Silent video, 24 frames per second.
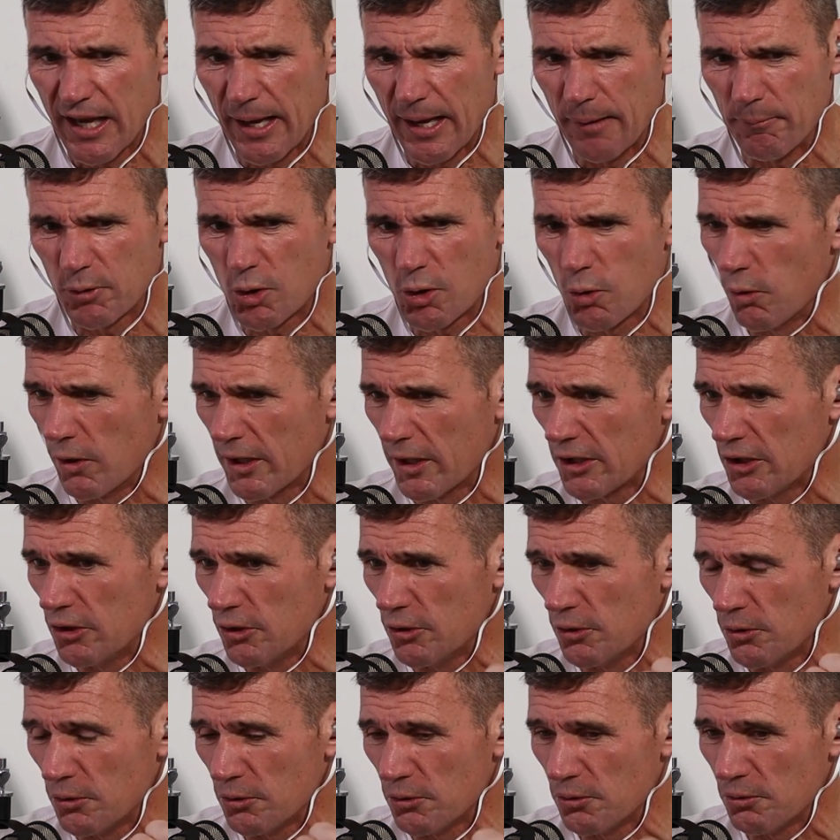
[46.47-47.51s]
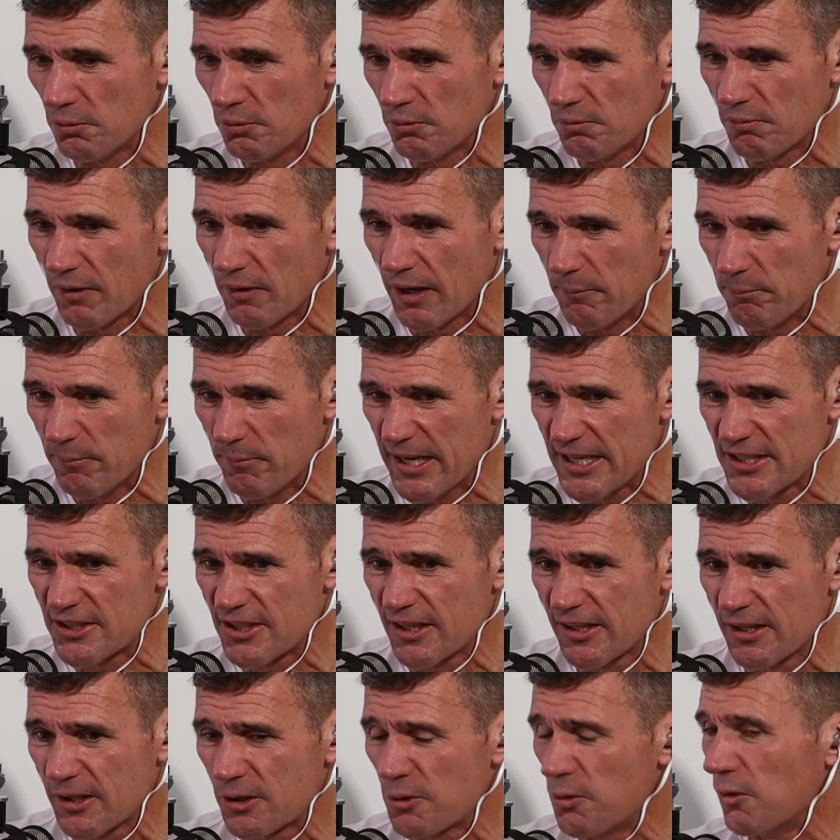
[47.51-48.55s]
calling you like mental,
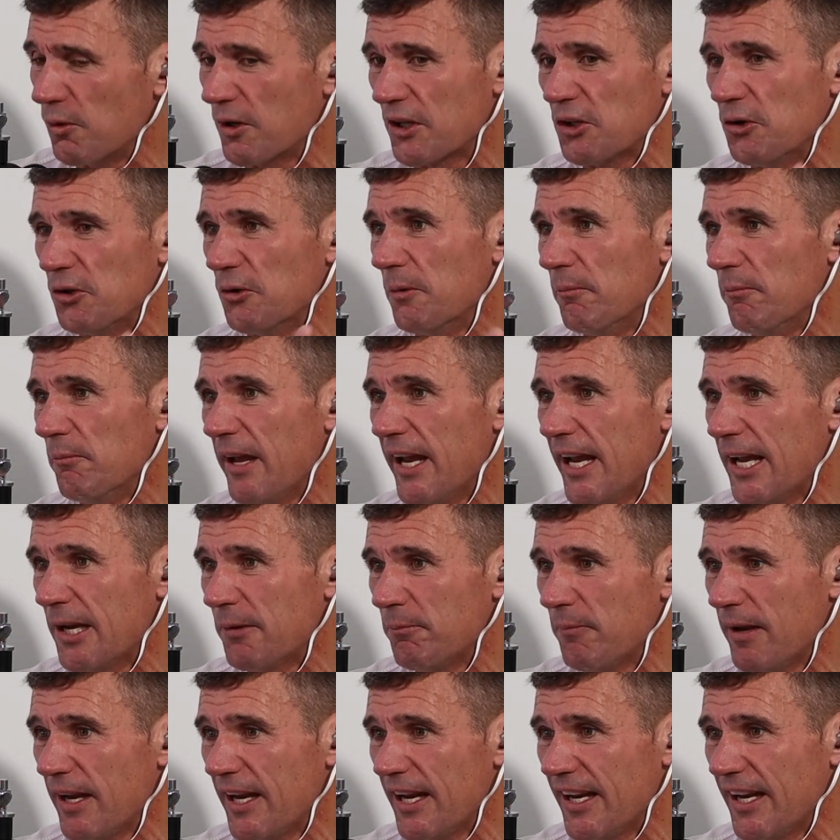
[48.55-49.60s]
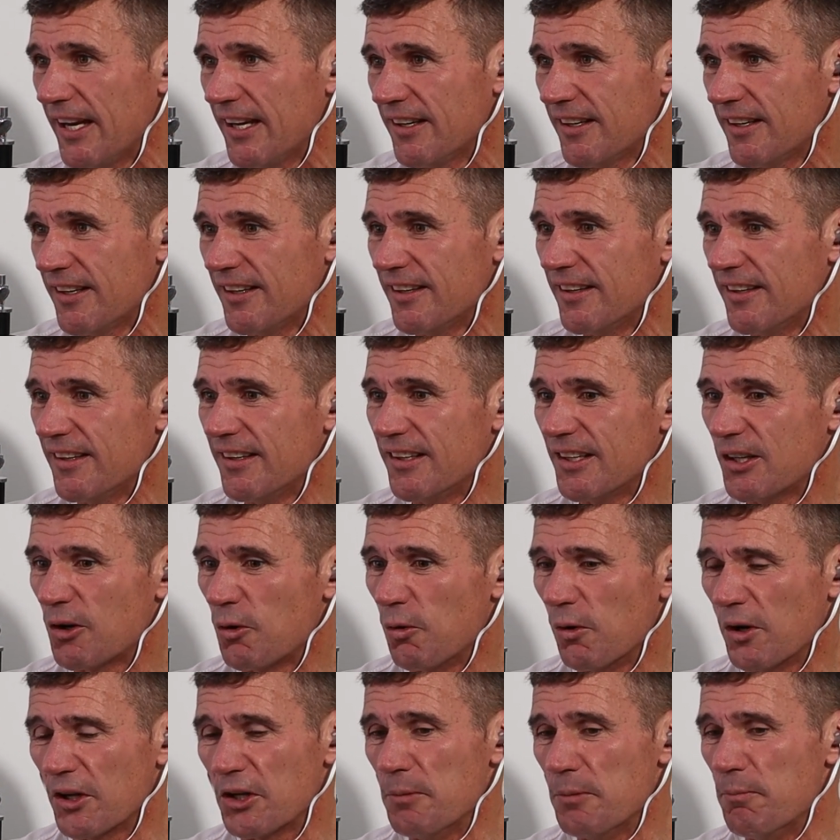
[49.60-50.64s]
calling you a madman,
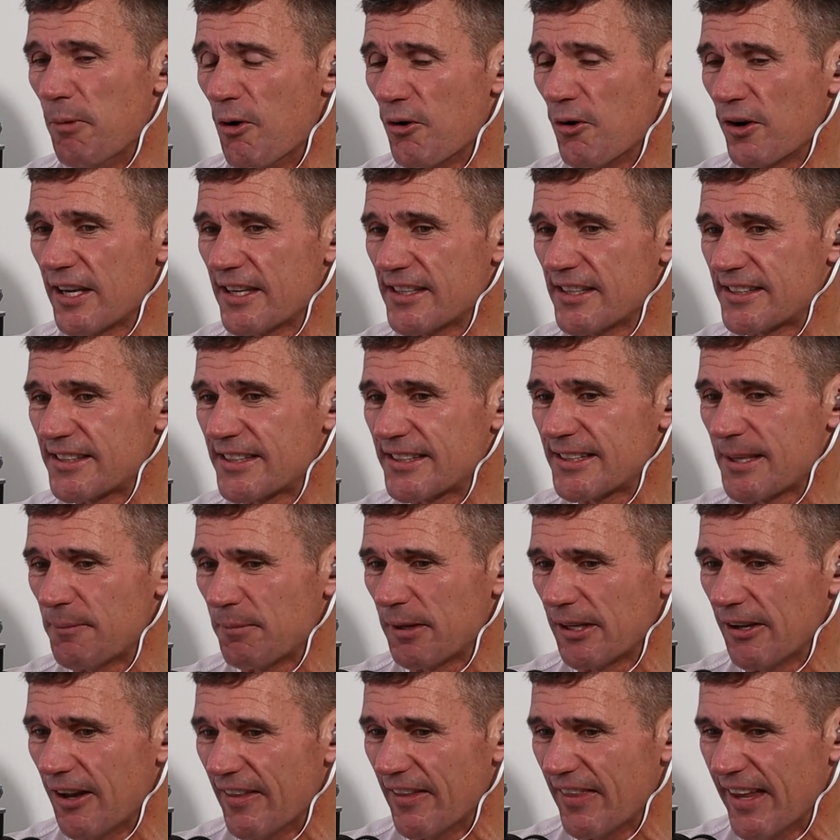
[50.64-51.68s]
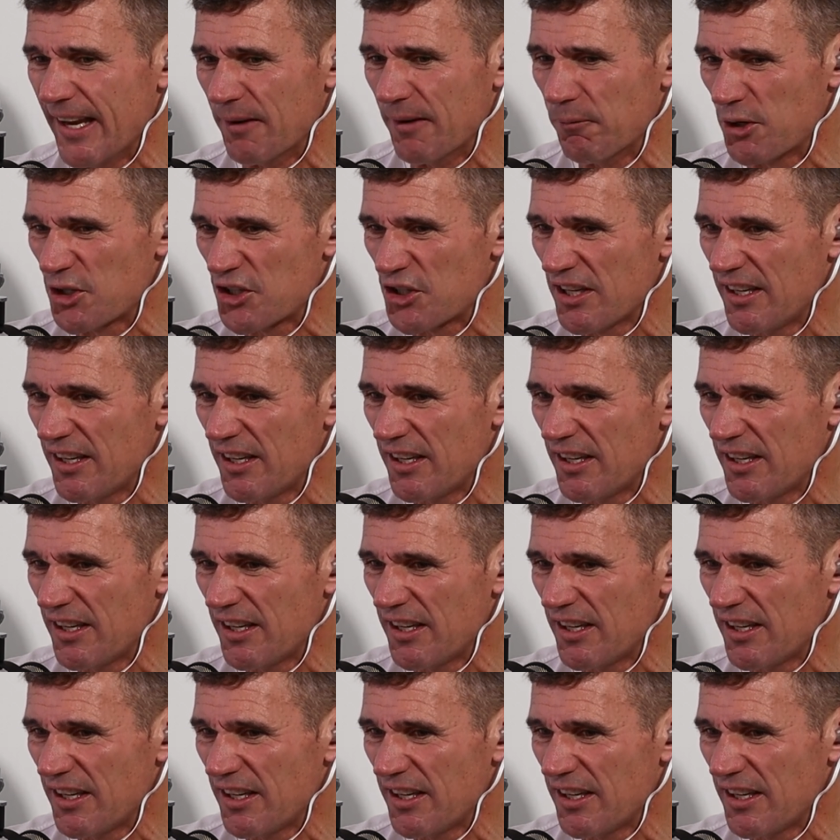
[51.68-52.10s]
calling you bonkers, something like that. Which